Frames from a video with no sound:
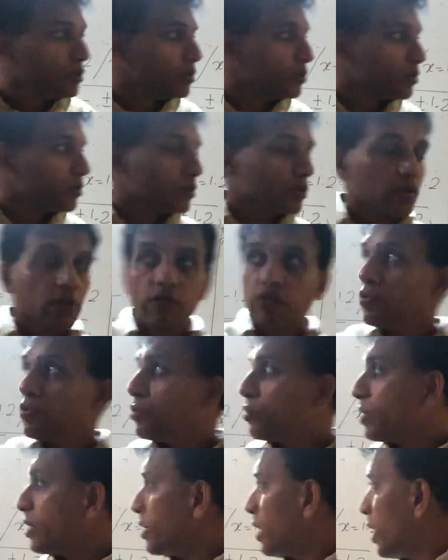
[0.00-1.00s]
So if you
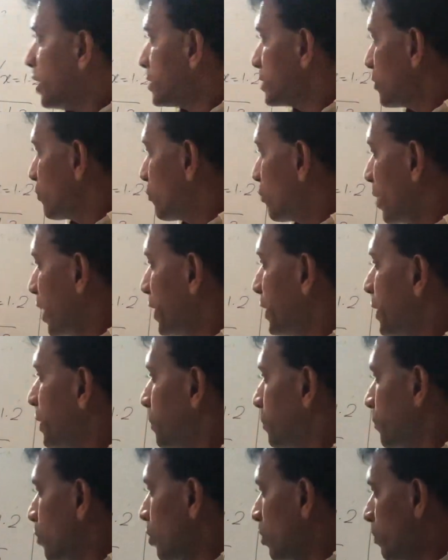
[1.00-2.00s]
can answer for any
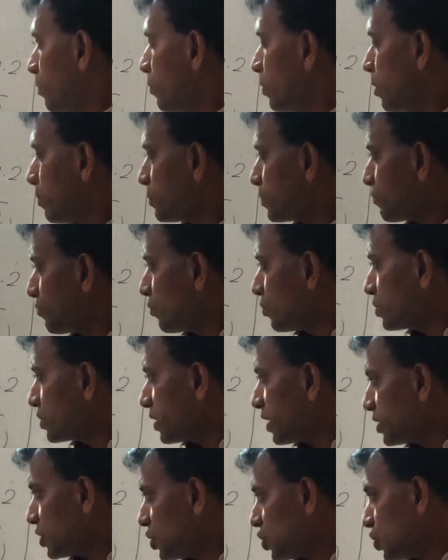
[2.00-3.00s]
problems for
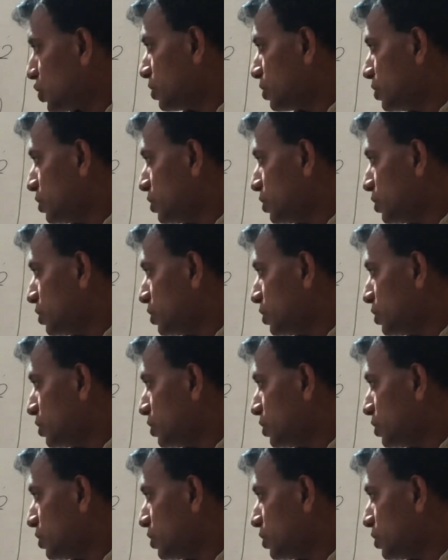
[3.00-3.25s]
such